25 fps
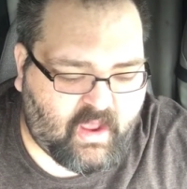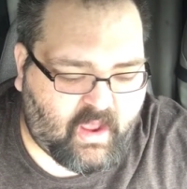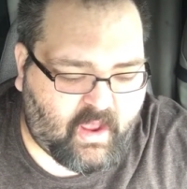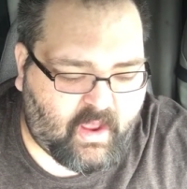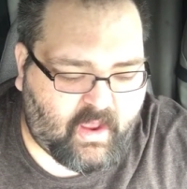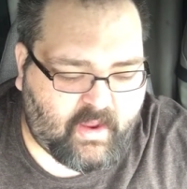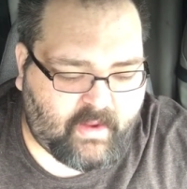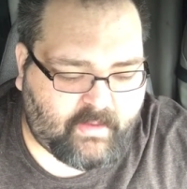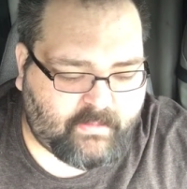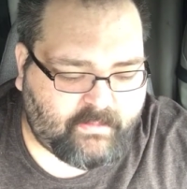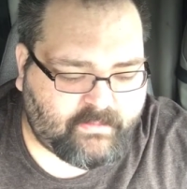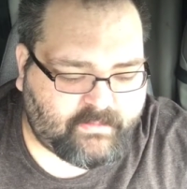
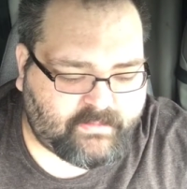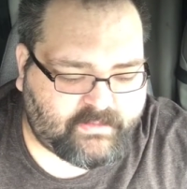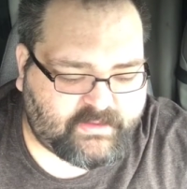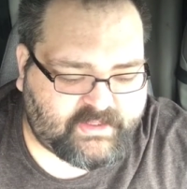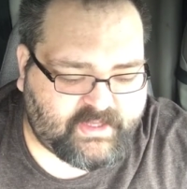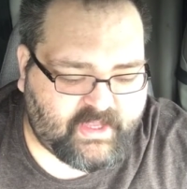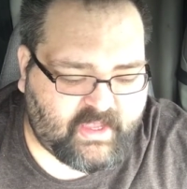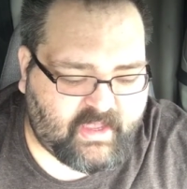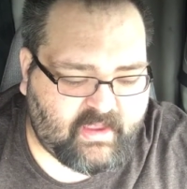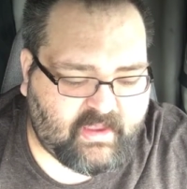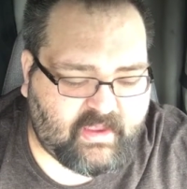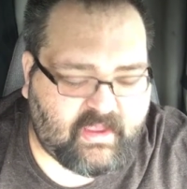I'm
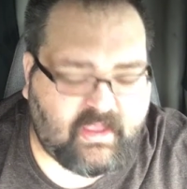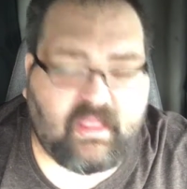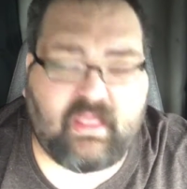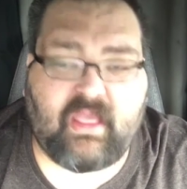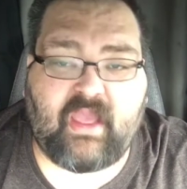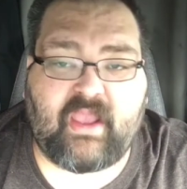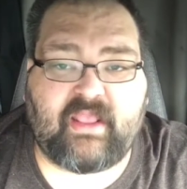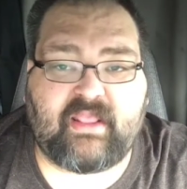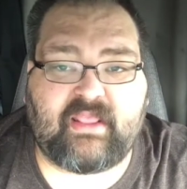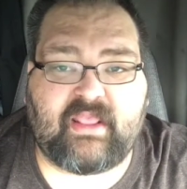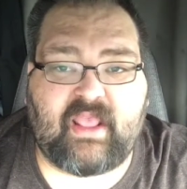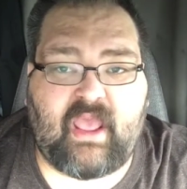saying it
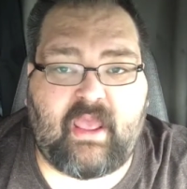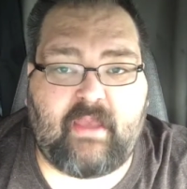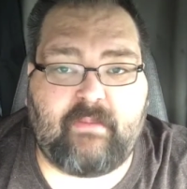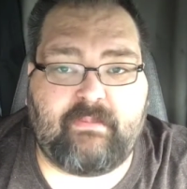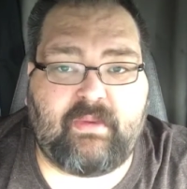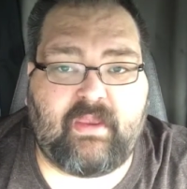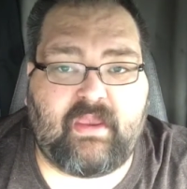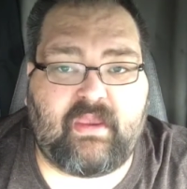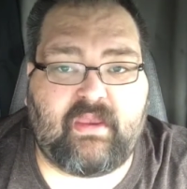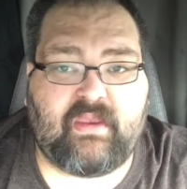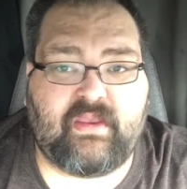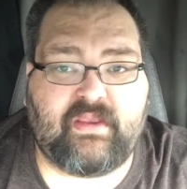like that
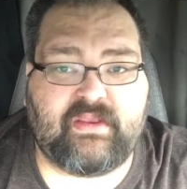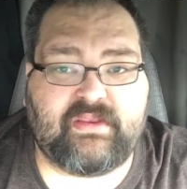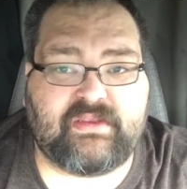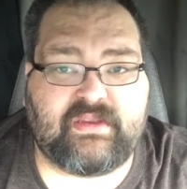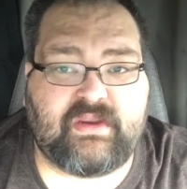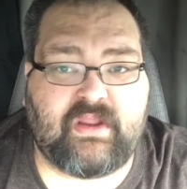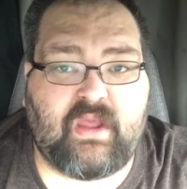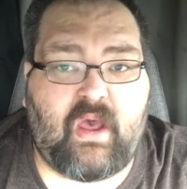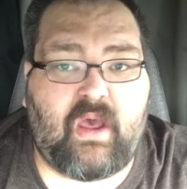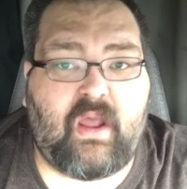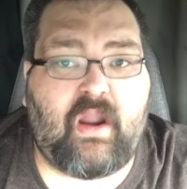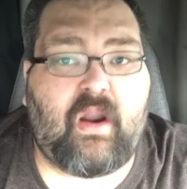
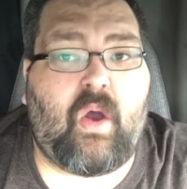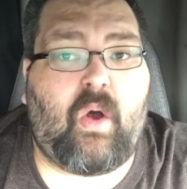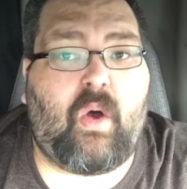because not